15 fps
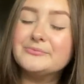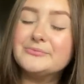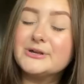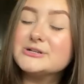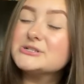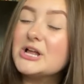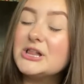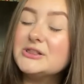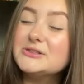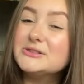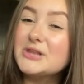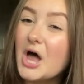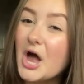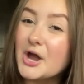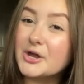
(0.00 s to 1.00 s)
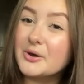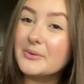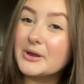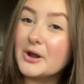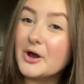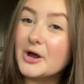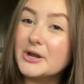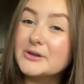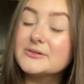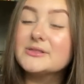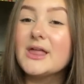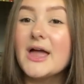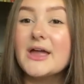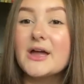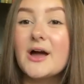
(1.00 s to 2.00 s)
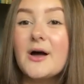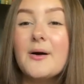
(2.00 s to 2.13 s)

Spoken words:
There's a lot going on. Like,